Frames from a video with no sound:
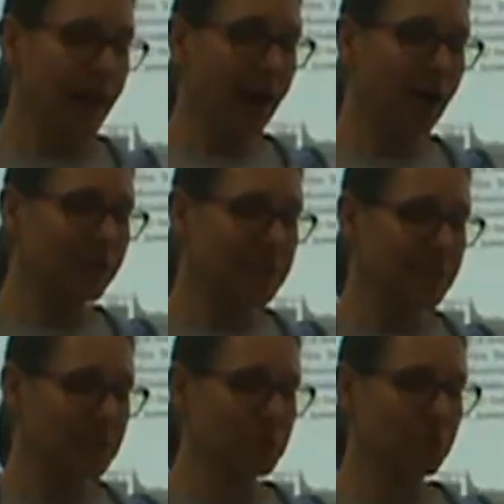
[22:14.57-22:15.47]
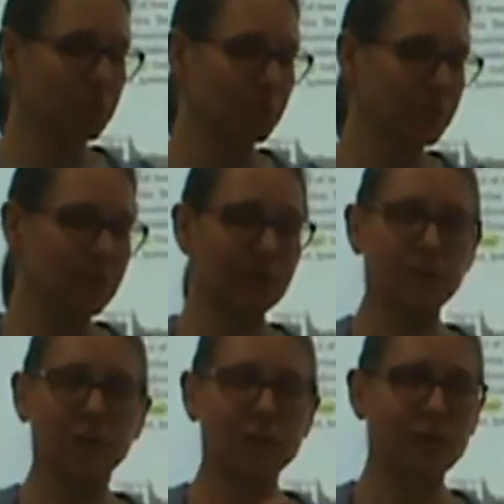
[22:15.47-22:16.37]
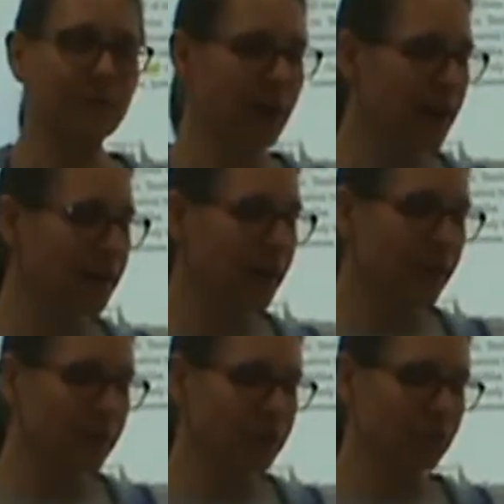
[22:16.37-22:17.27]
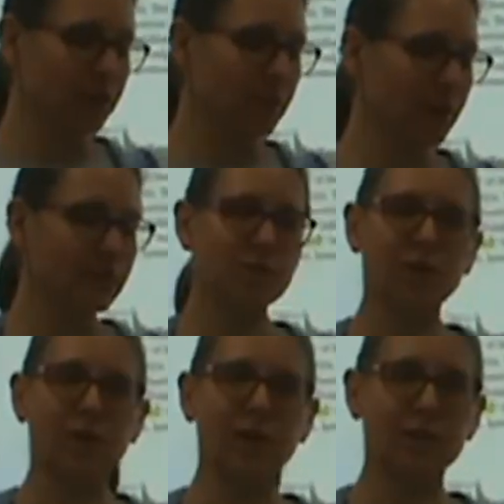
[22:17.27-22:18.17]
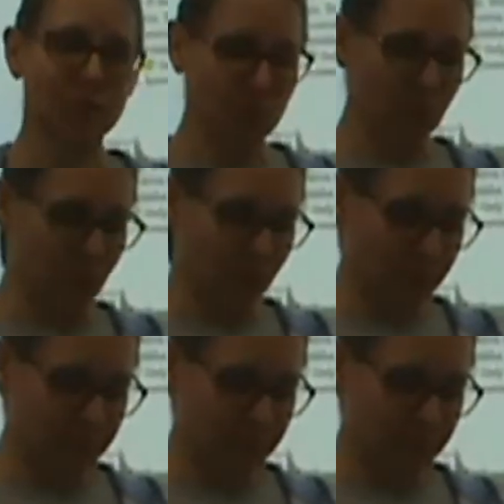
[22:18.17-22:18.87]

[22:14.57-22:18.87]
now he's in school to achieve yet another dream of starting a school.